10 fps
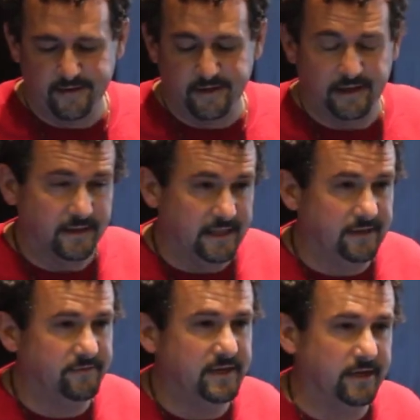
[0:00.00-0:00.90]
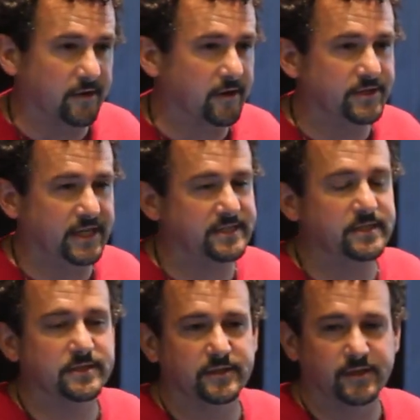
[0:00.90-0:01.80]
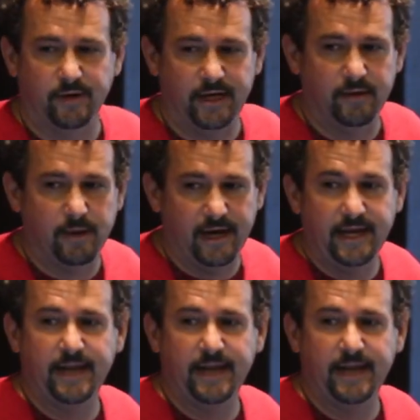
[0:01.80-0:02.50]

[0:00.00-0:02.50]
that live near or adjacent to uranium mine